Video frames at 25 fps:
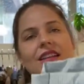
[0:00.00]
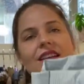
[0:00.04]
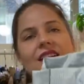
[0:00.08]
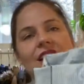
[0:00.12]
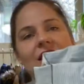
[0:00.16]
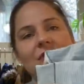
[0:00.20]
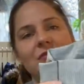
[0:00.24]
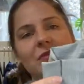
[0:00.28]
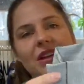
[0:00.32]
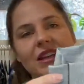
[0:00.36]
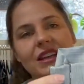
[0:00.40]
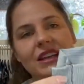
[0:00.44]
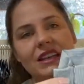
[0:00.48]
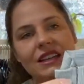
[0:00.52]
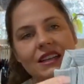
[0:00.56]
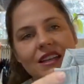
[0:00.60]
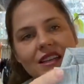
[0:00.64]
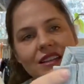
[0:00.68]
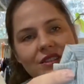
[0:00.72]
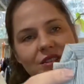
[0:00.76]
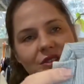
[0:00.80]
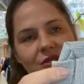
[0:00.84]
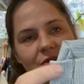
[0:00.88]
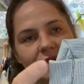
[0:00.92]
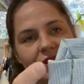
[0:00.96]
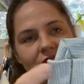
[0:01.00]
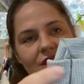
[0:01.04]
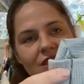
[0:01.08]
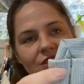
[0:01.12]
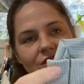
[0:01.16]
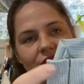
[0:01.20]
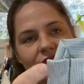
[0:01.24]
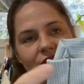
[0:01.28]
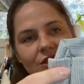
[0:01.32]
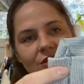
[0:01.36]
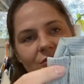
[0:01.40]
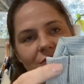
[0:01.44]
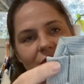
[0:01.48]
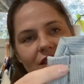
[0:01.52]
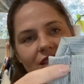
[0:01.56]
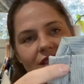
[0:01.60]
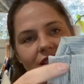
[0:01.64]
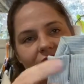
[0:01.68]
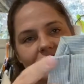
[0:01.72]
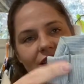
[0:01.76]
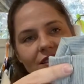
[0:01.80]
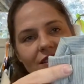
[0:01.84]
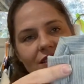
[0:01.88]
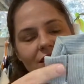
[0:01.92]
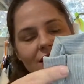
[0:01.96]
I'm not gonna undo this shirt because
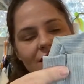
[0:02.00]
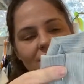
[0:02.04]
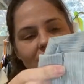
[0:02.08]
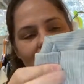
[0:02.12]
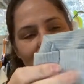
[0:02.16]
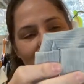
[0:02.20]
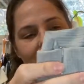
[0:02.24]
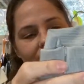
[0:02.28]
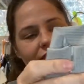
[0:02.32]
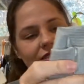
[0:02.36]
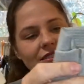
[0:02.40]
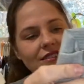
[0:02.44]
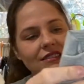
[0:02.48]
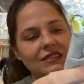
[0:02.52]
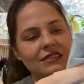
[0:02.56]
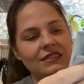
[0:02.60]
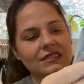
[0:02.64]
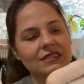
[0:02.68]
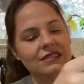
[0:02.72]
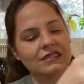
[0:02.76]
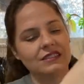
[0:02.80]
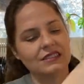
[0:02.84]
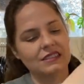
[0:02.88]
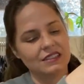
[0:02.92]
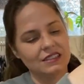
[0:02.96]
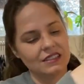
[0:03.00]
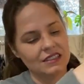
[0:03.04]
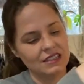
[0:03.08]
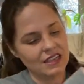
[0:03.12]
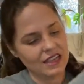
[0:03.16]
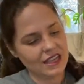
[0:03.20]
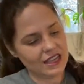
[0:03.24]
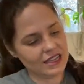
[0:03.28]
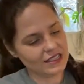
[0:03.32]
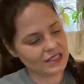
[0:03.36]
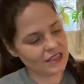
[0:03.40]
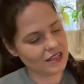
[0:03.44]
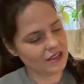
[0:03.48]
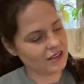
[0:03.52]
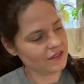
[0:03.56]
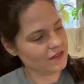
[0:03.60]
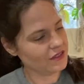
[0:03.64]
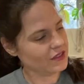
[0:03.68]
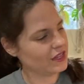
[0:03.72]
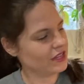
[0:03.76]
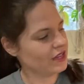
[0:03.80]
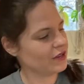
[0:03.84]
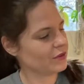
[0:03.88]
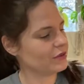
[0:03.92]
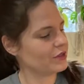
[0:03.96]
it still has all
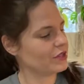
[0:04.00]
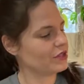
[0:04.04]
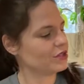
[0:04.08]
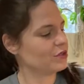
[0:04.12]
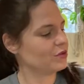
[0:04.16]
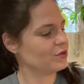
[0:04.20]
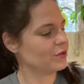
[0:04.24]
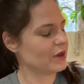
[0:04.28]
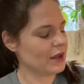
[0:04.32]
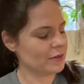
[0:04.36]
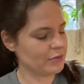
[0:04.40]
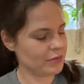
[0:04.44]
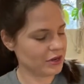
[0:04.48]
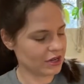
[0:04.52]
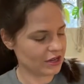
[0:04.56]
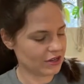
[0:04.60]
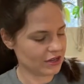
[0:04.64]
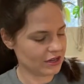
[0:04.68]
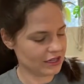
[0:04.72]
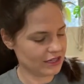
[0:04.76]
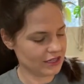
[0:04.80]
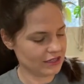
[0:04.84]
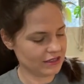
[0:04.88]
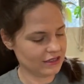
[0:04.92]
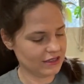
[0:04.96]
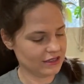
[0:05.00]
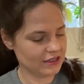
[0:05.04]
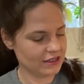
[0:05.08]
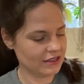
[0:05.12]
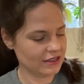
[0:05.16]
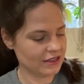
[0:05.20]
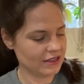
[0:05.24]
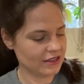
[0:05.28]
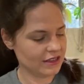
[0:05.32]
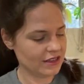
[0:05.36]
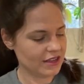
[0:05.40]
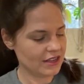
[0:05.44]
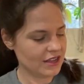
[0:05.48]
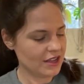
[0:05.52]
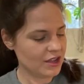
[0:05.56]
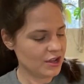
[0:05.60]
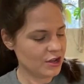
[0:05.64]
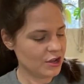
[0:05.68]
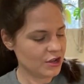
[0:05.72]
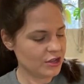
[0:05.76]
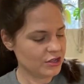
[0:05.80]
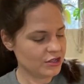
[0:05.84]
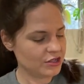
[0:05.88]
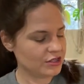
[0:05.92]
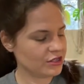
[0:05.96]
the original wrapping on it.
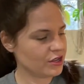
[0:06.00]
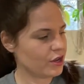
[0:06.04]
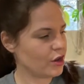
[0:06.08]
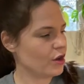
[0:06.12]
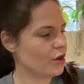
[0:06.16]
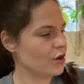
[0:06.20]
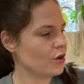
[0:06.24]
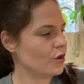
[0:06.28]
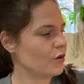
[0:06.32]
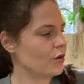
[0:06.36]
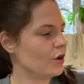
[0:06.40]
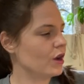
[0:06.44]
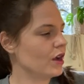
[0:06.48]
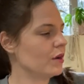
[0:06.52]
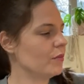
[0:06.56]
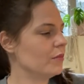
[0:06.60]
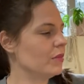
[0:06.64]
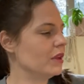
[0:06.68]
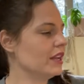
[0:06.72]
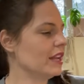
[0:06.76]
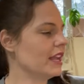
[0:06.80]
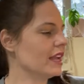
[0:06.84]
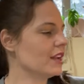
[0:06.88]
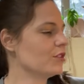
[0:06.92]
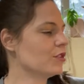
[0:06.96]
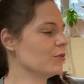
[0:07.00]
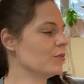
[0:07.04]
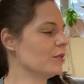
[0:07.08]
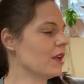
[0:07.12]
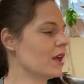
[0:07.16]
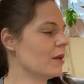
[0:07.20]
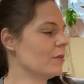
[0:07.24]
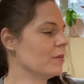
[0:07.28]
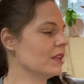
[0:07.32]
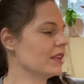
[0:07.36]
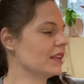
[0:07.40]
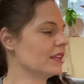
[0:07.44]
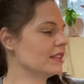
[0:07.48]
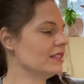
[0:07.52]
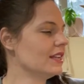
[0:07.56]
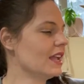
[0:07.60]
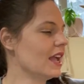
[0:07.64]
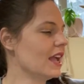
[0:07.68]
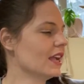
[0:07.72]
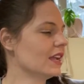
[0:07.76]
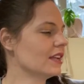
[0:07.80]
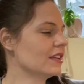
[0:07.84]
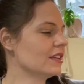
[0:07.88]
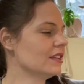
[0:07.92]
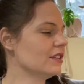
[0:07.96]
So Banana Republic
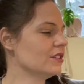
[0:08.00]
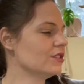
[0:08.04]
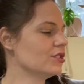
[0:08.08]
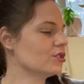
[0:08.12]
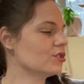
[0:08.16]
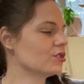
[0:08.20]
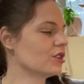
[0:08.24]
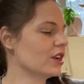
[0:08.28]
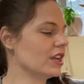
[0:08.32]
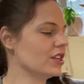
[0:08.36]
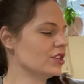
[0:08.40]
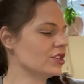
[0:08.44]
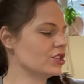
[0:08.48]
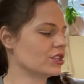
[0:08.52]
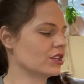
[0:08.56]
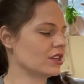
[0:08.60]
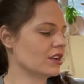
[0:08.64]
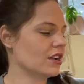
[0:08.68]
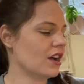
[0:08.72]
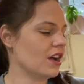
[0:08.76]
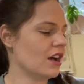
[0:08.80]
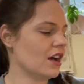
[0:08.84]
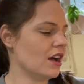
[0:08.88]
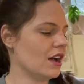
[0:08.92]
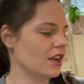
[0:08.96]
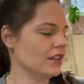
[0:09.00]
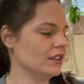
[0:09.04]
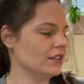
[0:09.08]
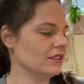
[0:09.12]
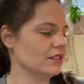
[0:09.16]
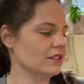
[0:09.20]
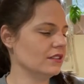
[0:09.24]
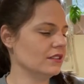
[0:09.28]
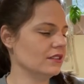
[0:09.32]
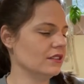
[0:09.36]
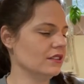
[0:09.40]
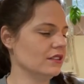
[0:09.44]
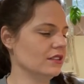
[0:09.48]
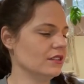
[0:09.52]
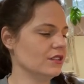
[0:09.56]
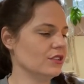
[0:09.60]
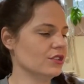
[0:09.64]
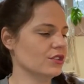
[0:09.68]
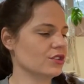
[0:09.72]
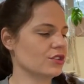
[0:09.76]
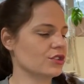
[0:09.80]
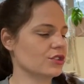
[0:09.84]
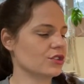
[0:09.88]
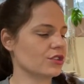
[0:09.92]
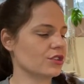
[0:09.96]
Tech Stretch Cotton
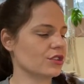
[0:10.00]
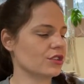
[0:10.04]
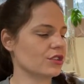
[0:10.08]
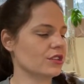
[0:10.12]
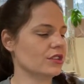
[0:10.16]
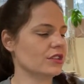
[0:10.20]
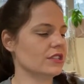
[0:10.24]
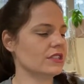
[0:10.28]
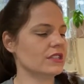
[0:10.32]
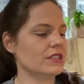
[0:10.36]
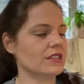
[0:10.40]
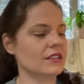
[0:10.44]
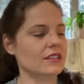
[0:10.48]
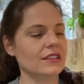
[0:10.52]
Shirt.